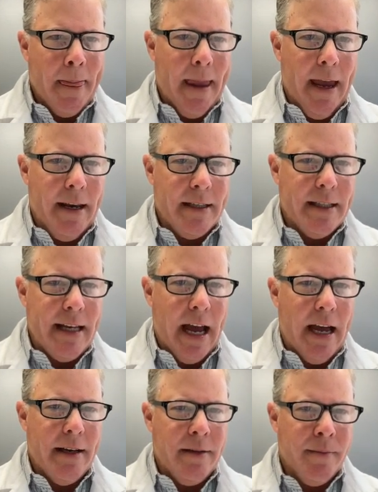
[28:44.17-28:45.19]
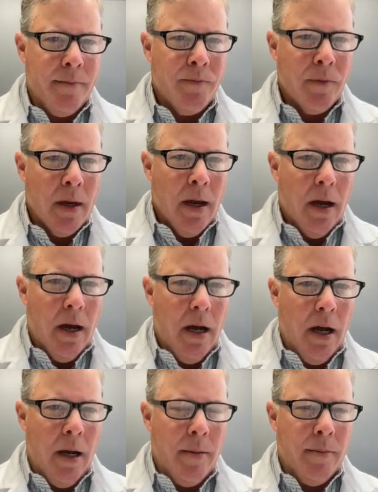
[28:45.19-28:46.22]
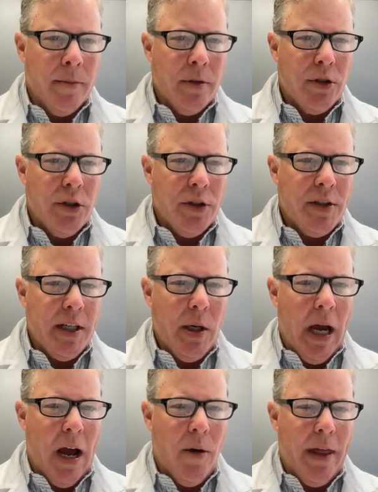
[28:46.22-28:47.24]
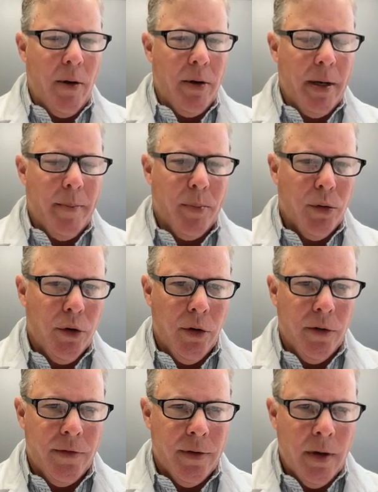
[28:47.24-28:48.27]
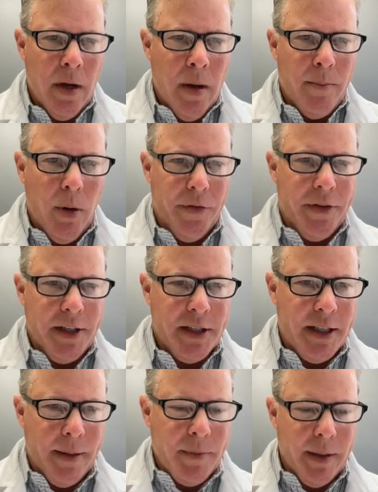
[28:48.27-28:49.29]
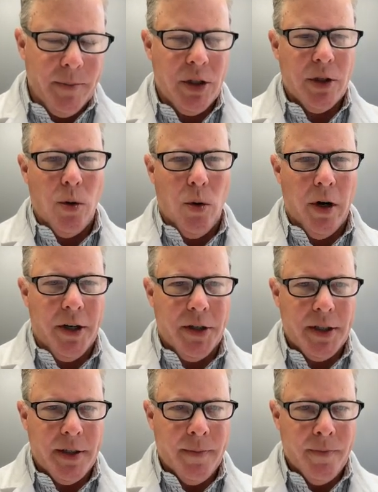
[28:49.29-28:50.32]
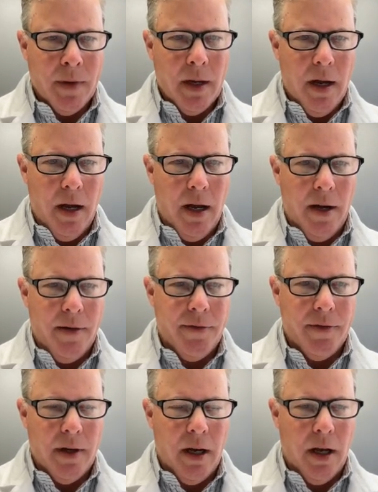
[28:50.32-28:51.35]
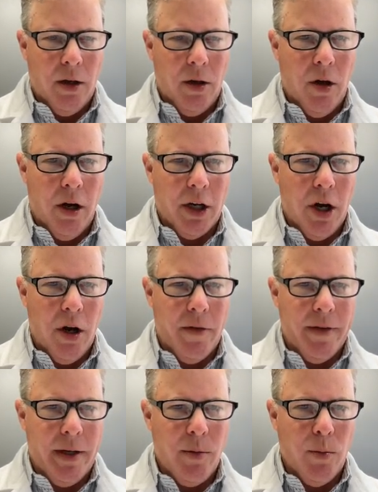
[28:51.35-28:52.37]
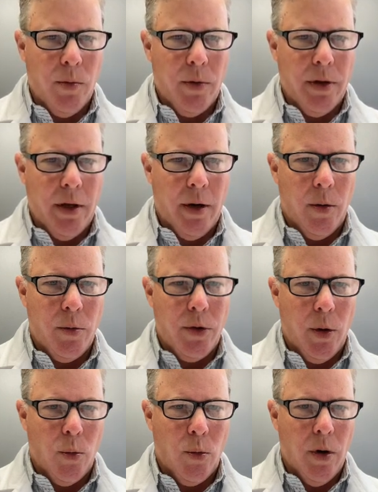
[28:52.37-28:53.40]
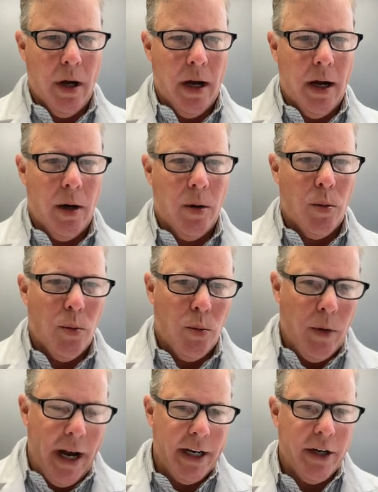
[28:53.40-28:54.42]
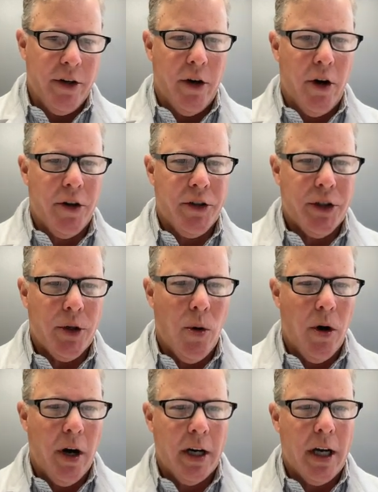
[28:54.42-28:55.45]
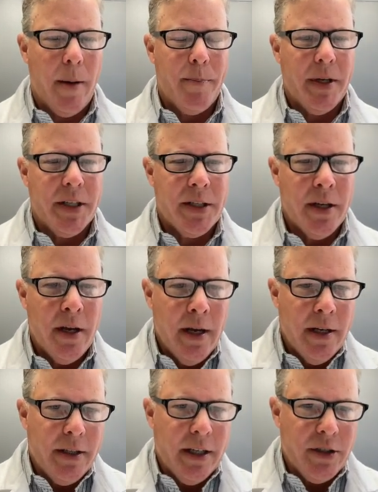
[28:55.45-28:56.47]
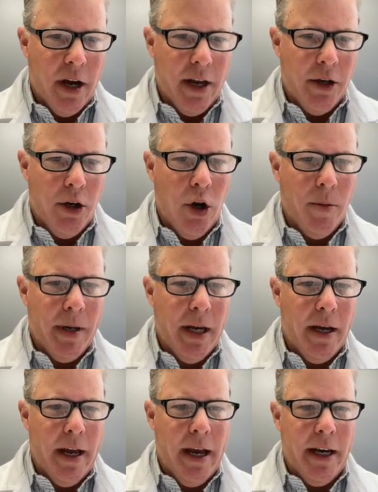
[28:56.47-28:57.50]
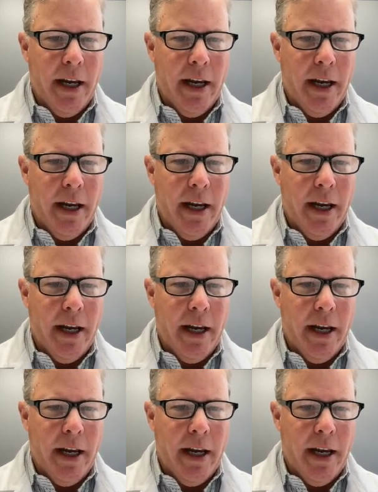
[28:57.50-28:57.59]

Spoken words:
and a statin to see how that would improve both the symptom scores of long COVID, the Rankin Neuro Score, Compass Dysautonomia,